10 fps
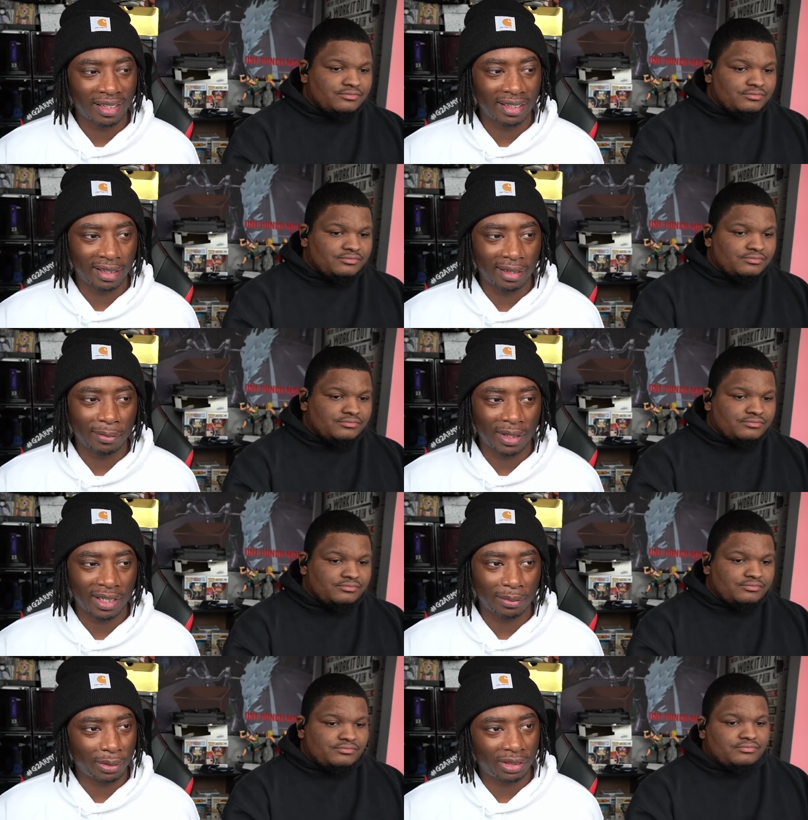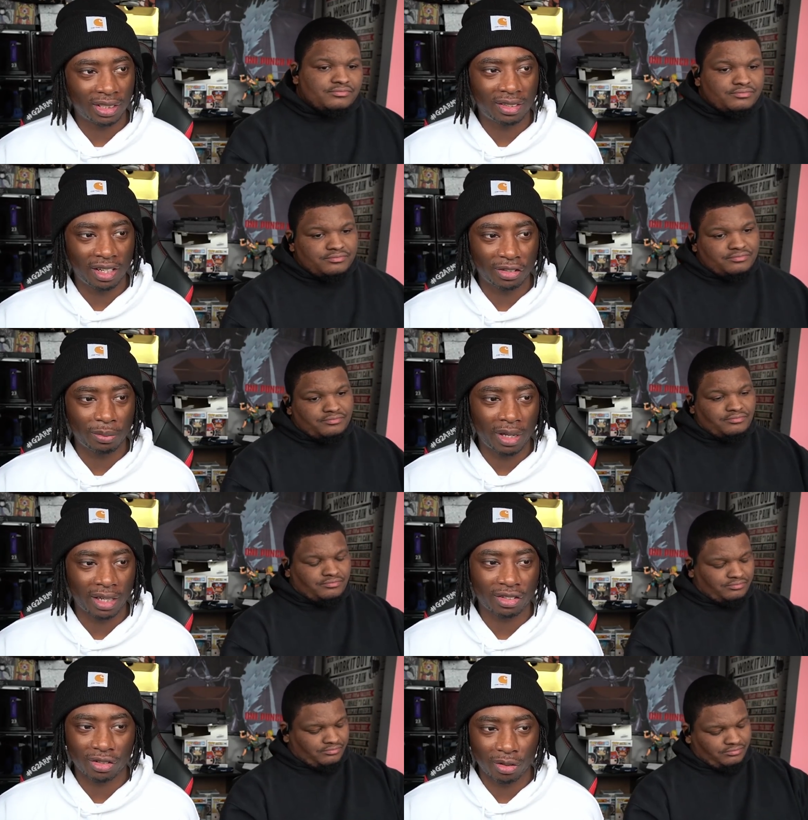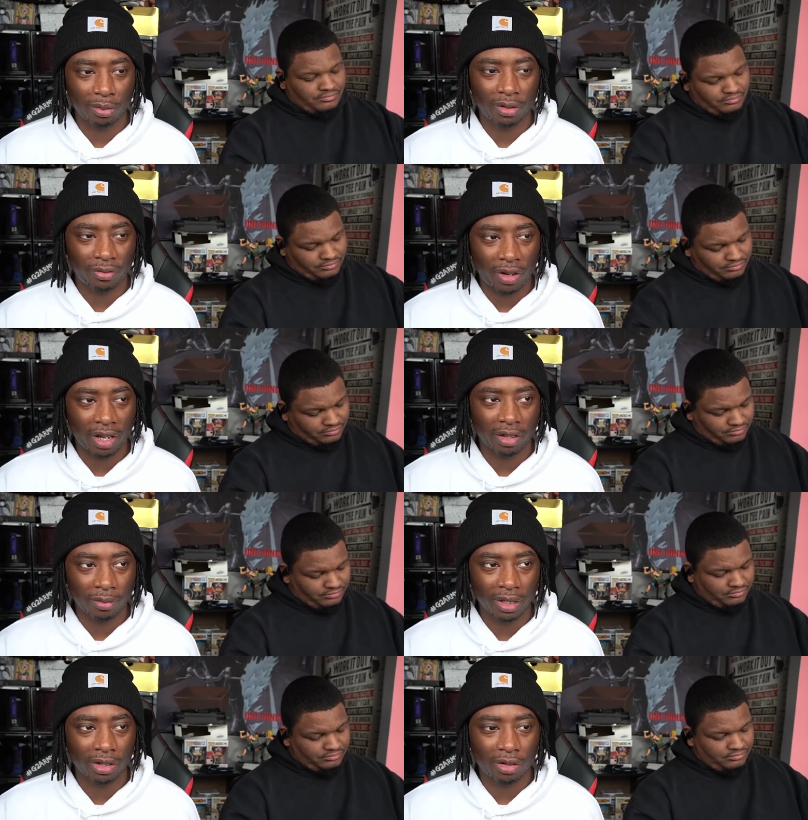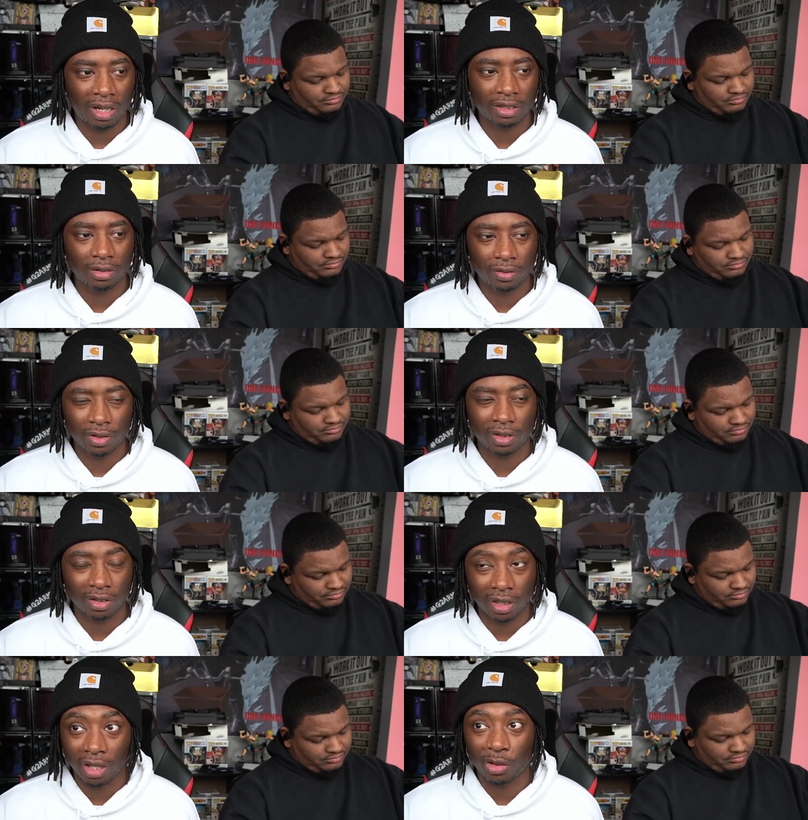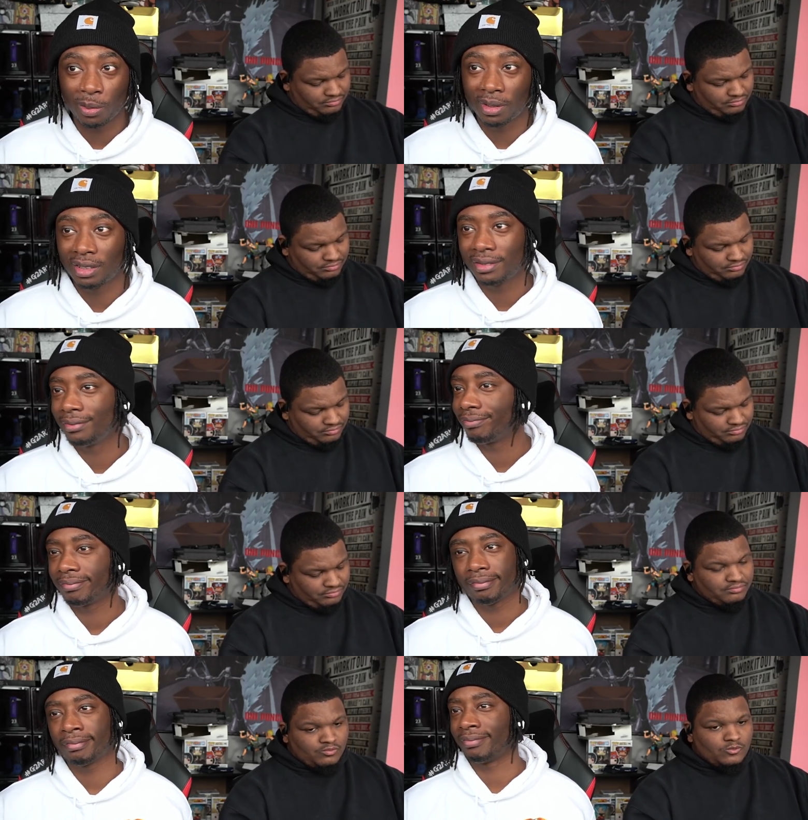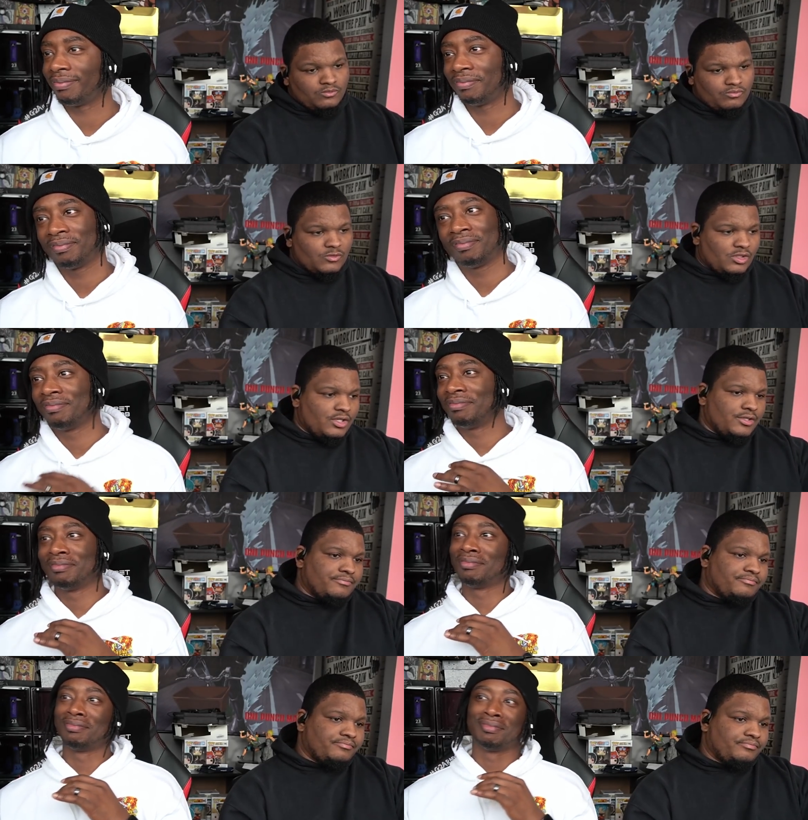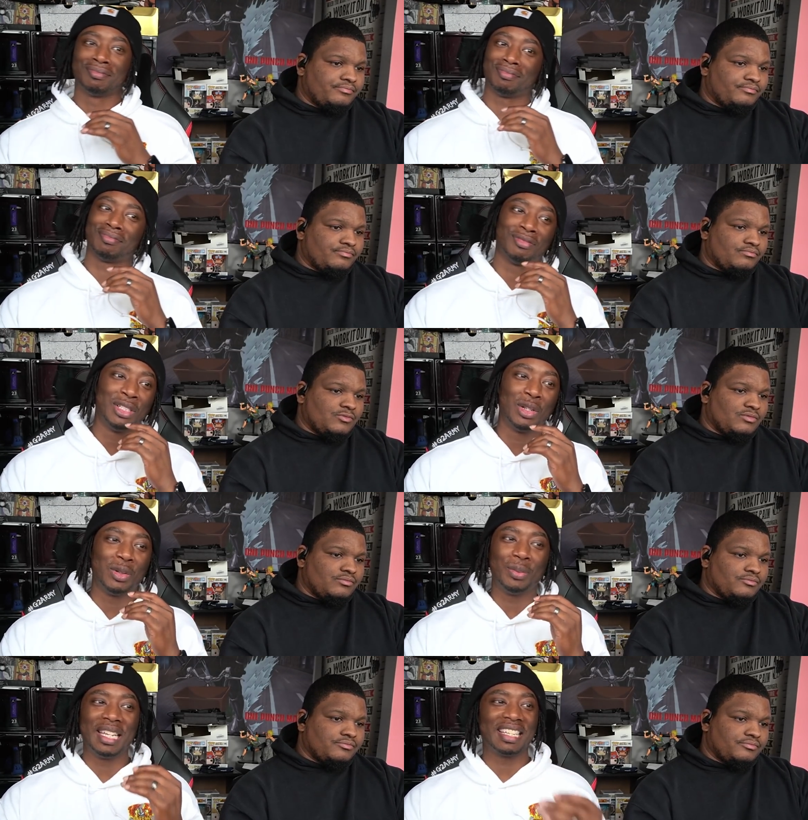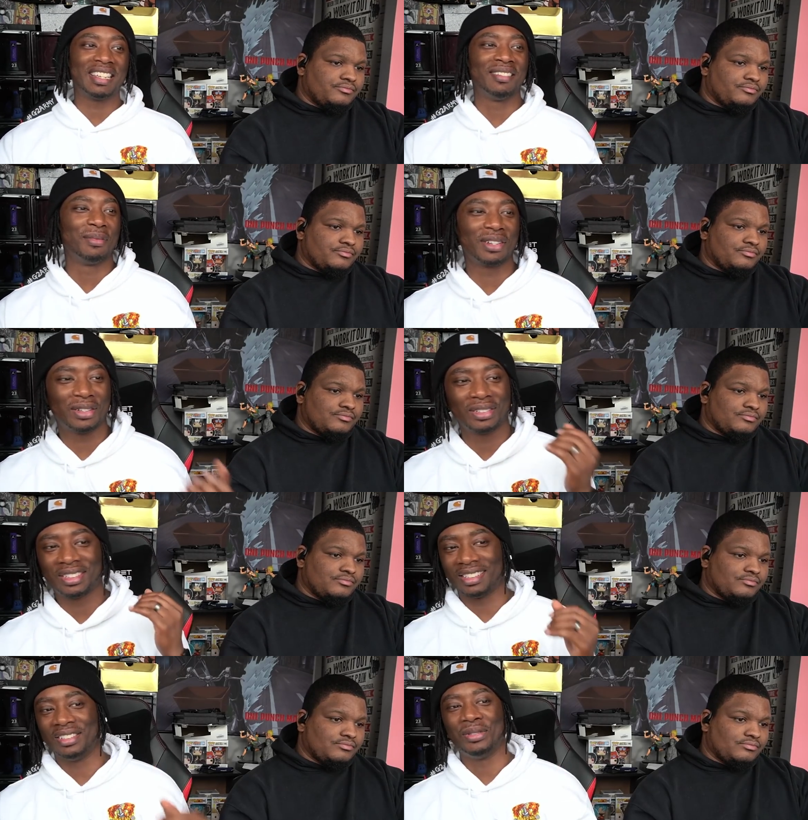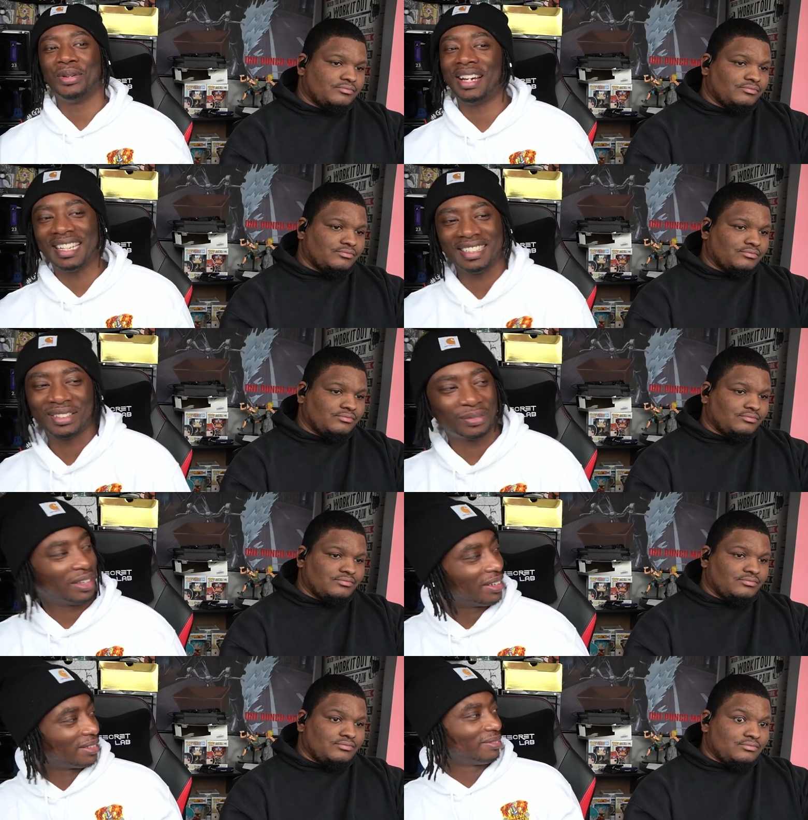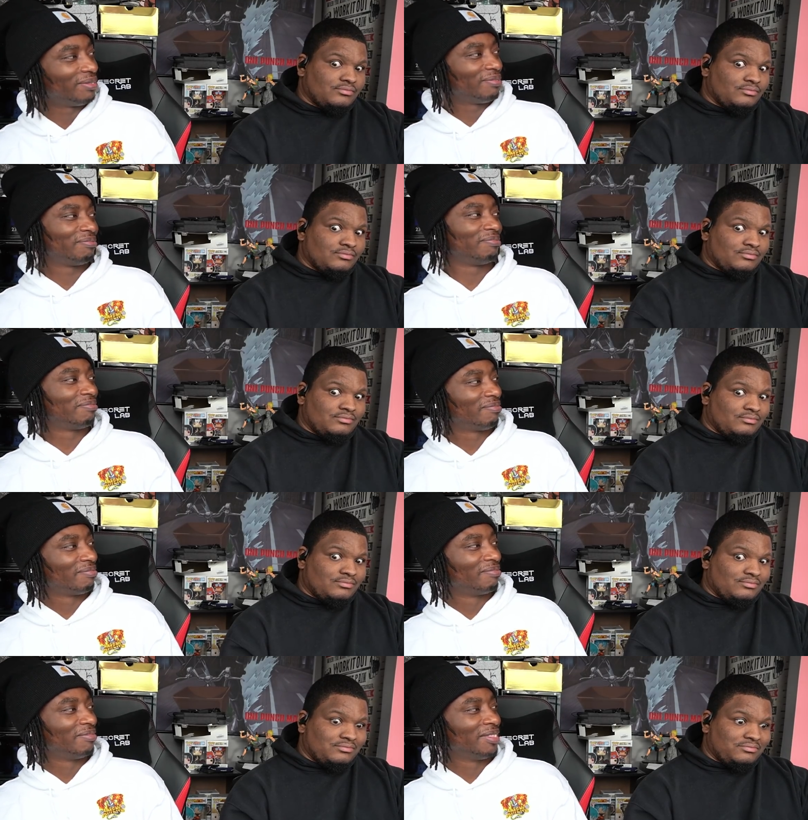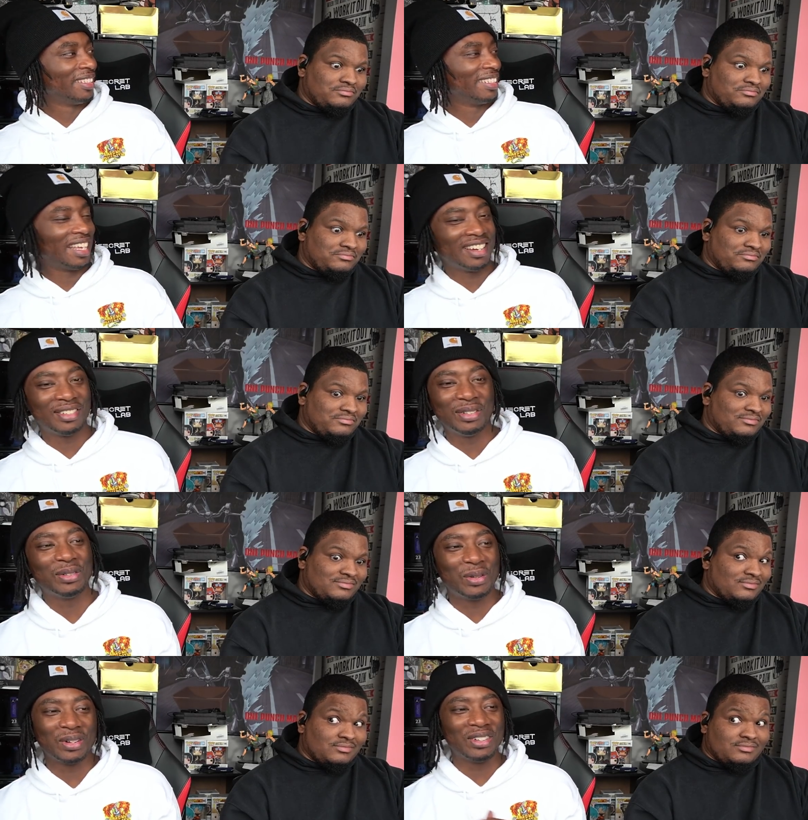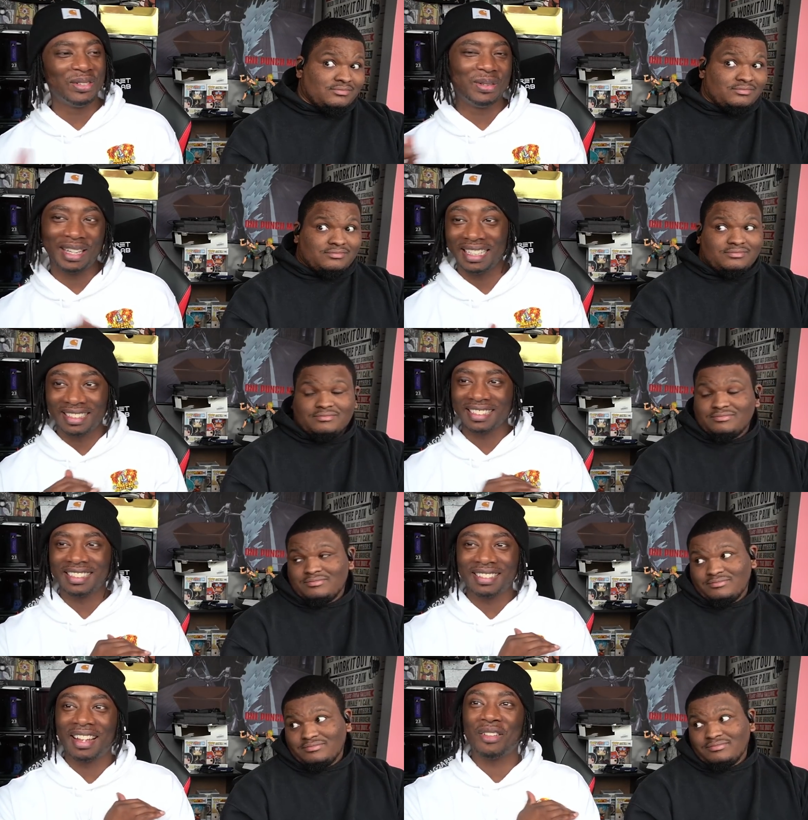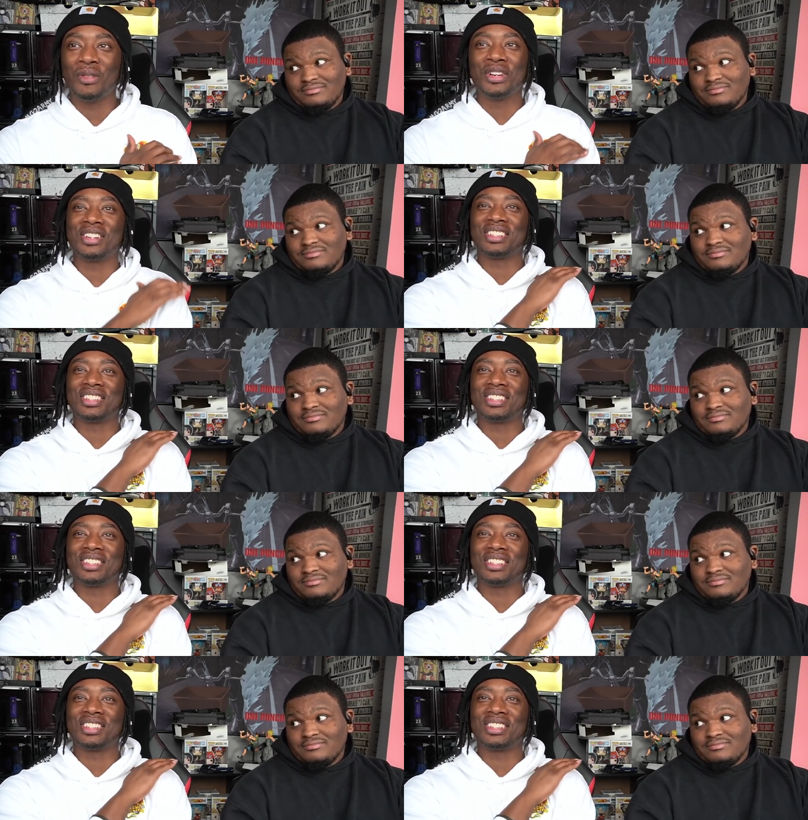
Speaker 1: Yeah, man. But this next match is going to be fire, man. Karasuno versus Nekoma. Mm. Yeah. we going to make Kenma go to new heights, fam that dude going to new heights is like one of the